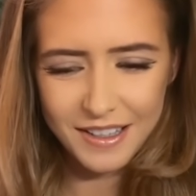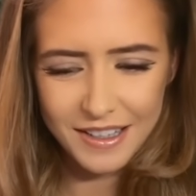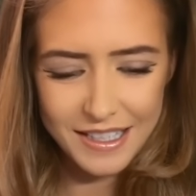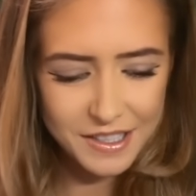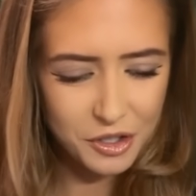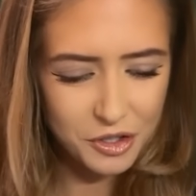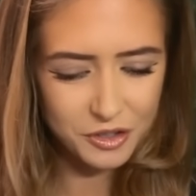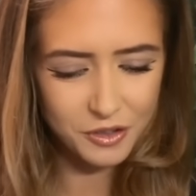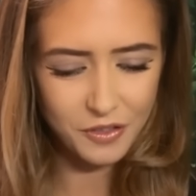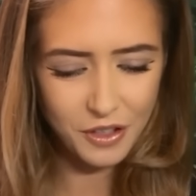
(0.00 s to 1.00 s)
These cards
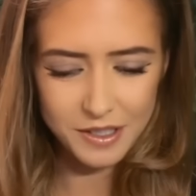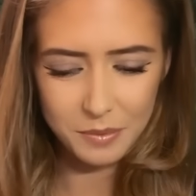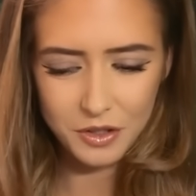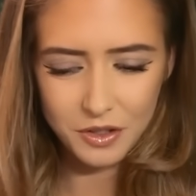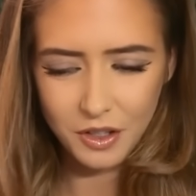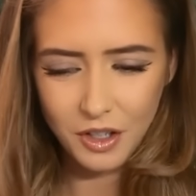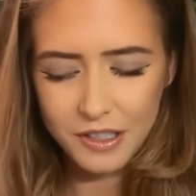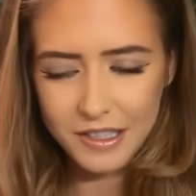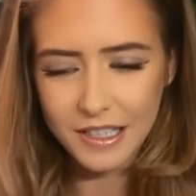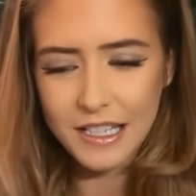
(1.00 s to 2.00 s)
are very similar to the
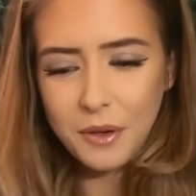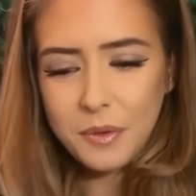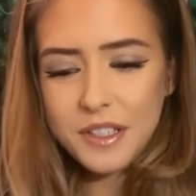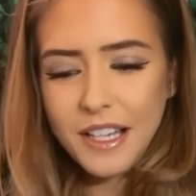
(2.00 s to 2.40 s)
cards that I was